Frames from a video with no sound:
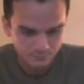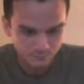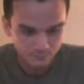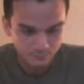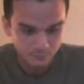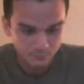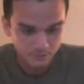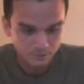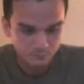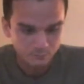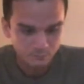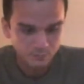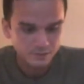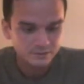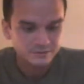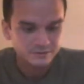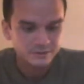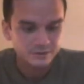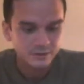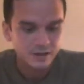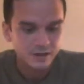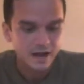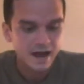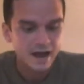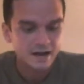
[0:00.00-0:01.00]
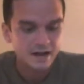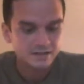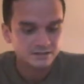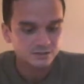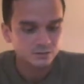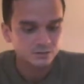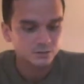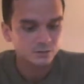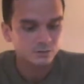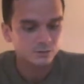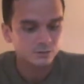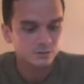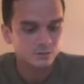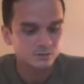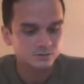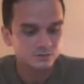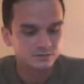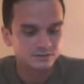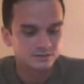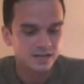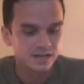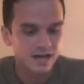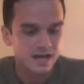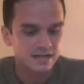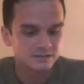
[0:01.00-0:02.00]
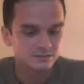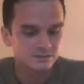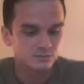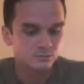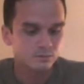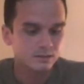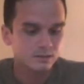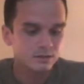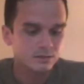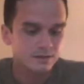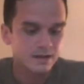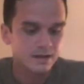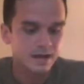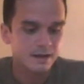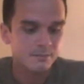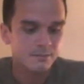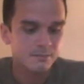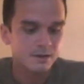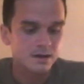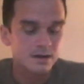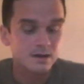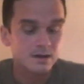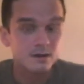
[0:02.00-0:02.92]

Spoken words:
but what's your actual / real name?